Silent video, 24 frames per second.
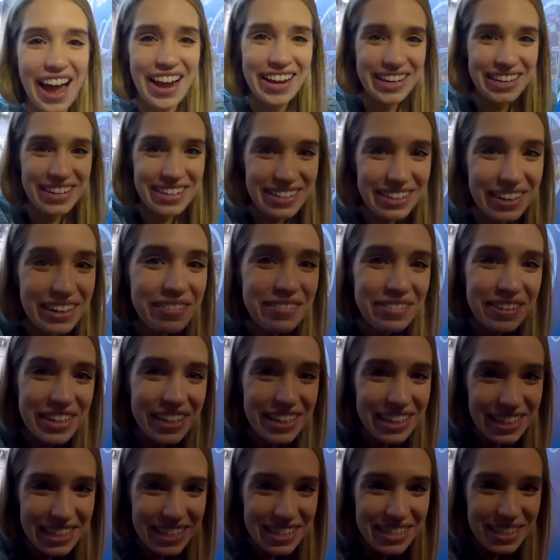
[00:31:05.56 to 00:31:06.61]
I can
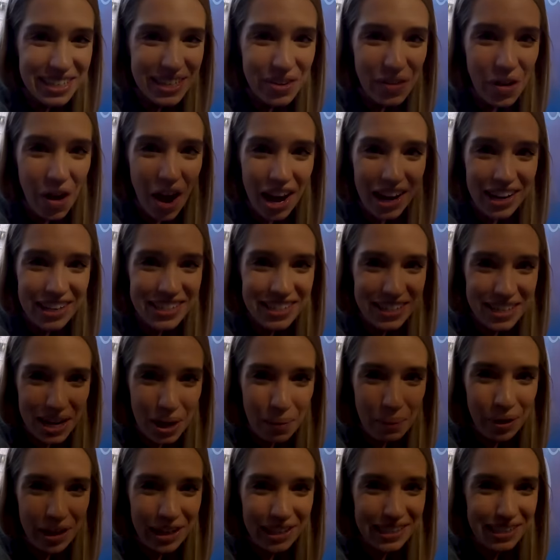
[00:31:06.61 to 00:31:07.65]
definitely see why it's a
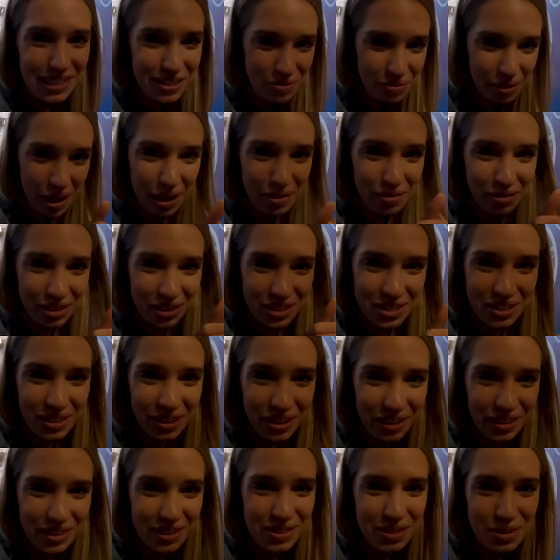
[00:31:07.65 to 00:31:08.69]
Nepalese favorite to
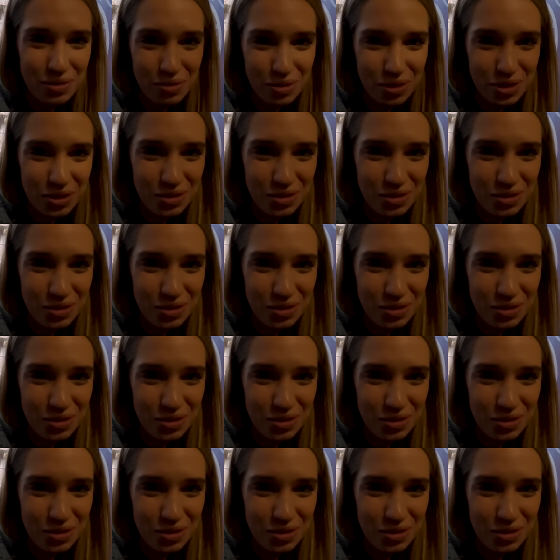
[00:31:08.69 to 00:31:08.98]
go to for